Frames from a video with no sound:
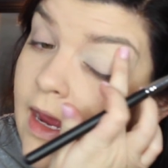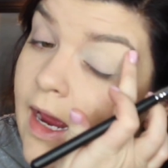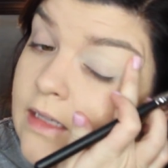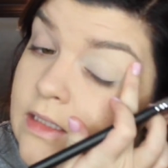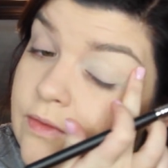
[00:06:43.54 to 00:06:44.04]

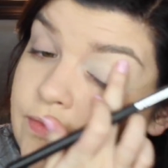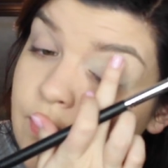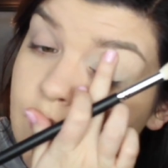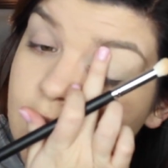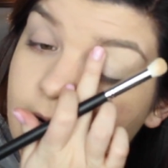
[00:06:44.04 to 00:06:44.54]
at
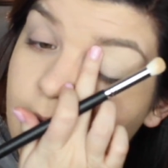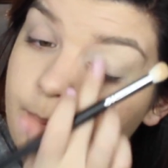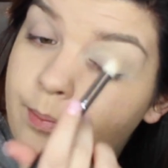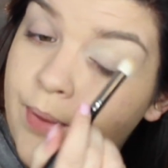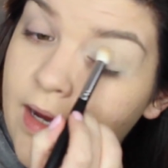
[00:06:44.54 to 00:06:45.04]

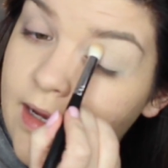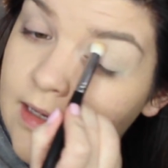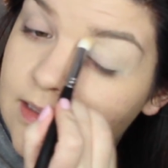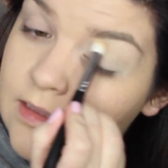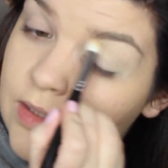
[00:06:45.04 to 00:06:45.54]
Sephora,
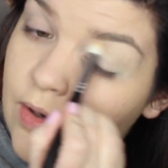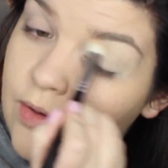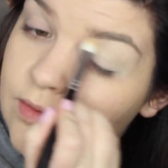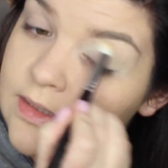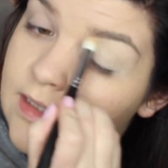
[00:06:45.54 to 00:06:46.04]
but
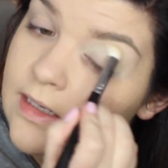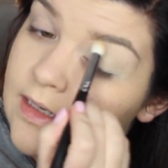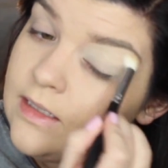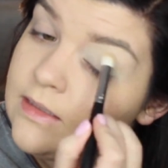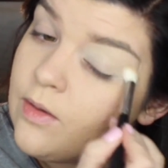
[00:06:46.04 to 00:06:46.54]

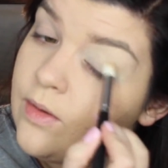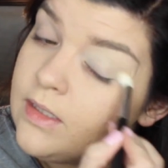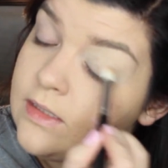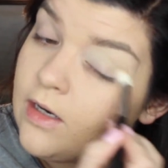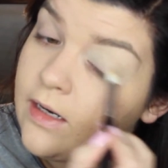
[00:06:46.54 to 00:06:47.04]
Ulta is going
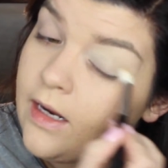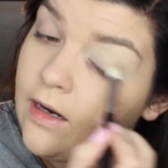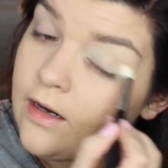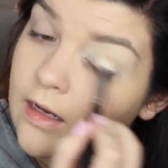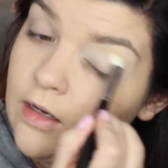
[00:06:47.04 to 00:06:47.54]
to start
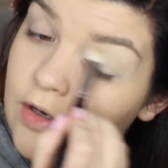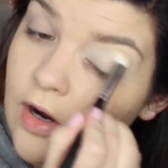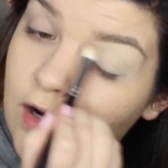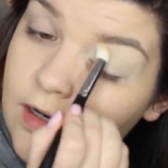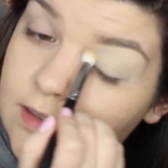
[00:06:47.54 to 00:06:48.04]
carrying
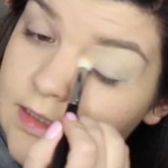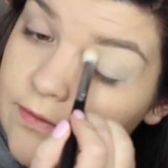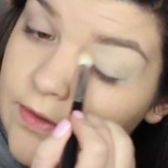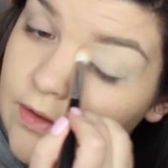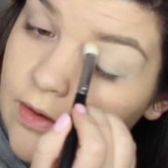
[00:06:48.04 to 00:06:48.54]
Nars.
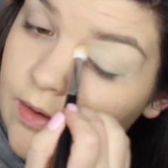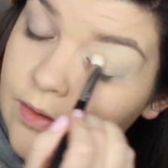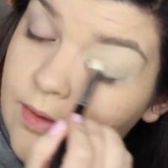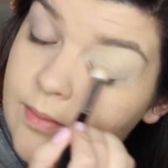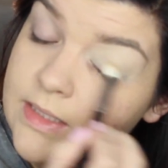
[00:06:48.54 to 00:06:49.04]
If you go on
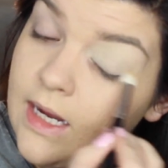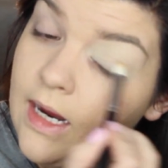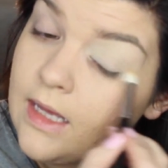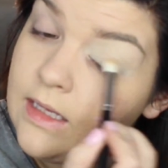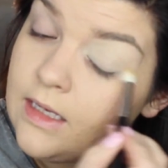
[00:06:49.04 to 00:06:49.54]
the
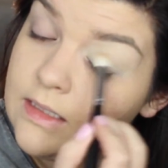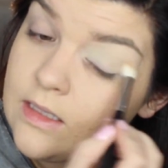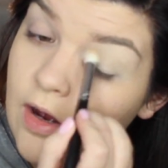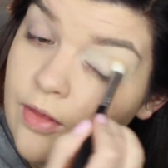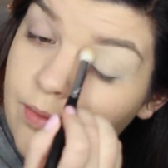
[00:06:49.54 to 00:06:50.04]
website, I think it's
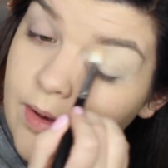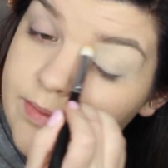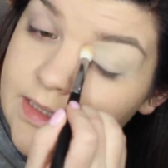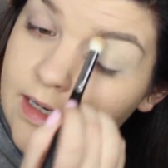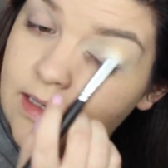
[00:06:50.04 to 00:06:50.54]
on the
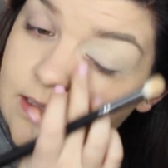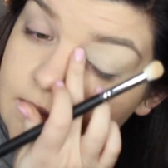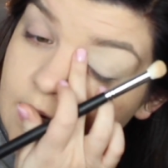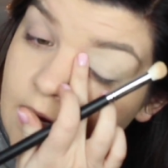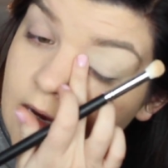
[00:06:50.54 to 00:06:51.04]

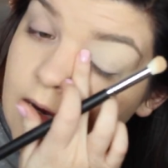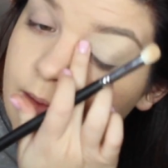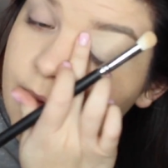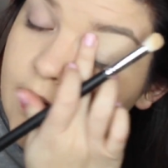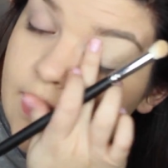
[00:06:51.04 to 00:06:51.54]
website,
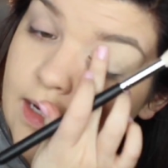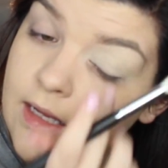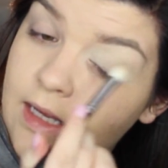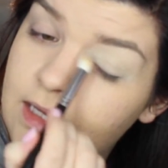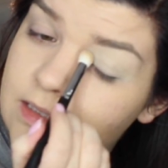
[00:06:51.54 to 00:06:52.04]
but
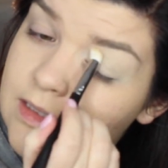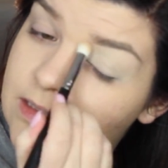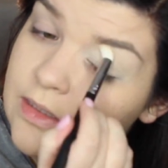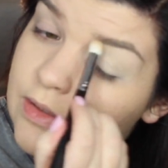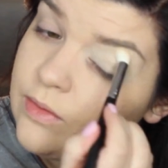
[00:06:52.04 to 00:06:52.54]
it hits
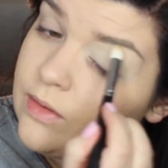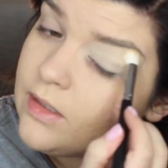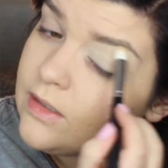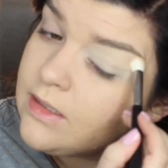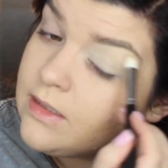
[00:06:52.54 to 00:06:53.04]

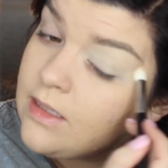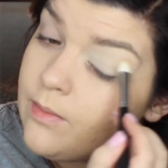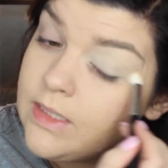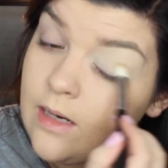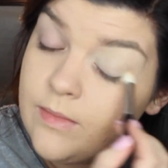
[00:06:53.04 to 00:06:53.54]
stores
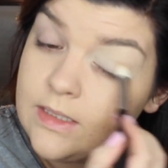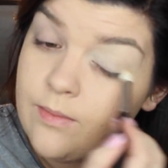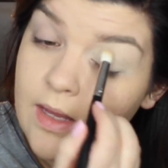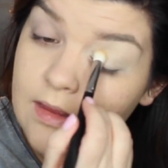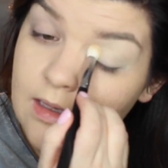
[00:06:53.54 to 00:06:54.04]
sometime this
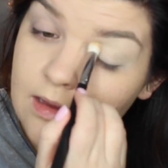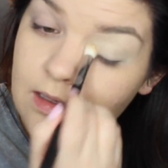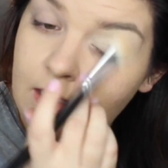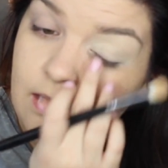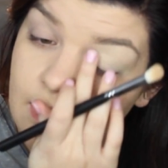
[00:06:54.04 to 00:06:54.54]
month, I
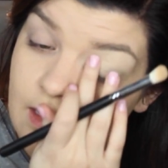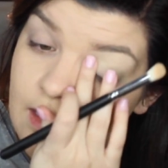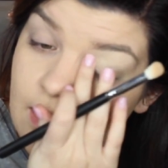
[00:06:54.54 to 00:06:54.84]
think.